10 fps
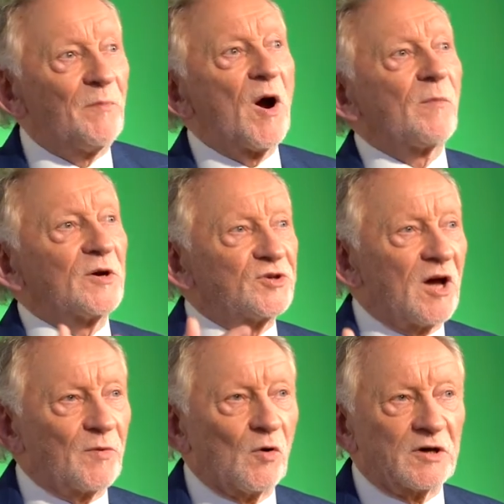
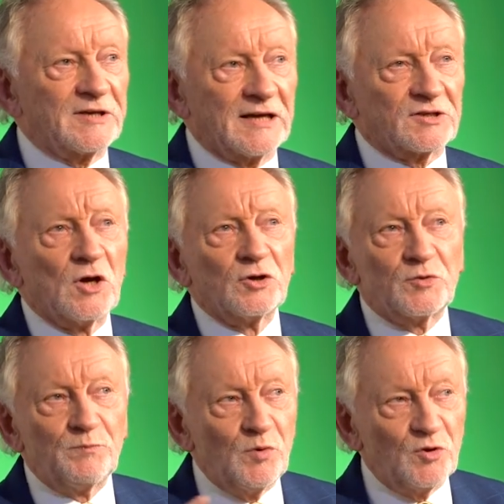barbershop quartets,
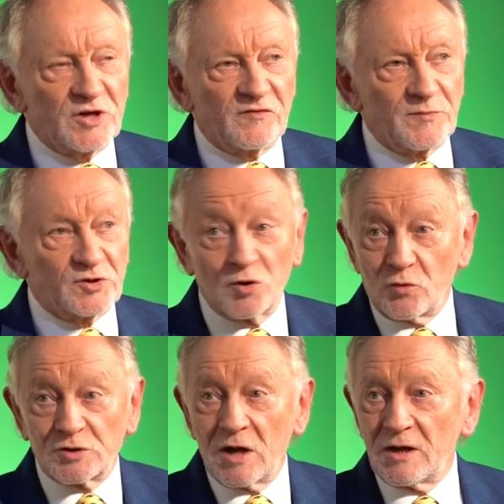music from the
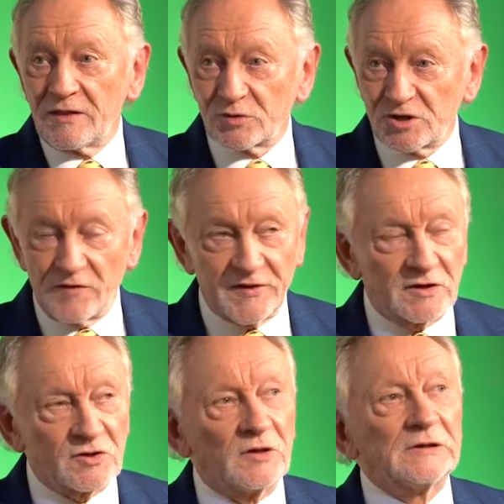shows, there was nothing
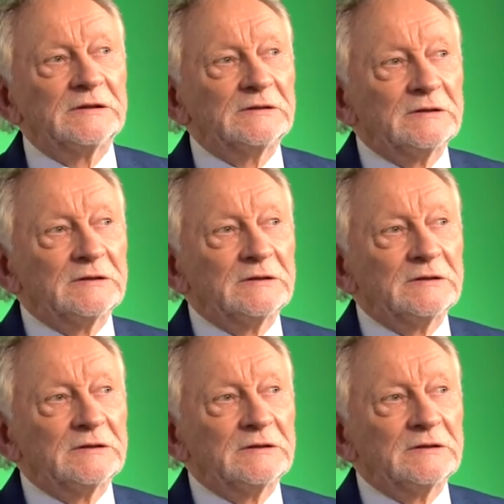at all.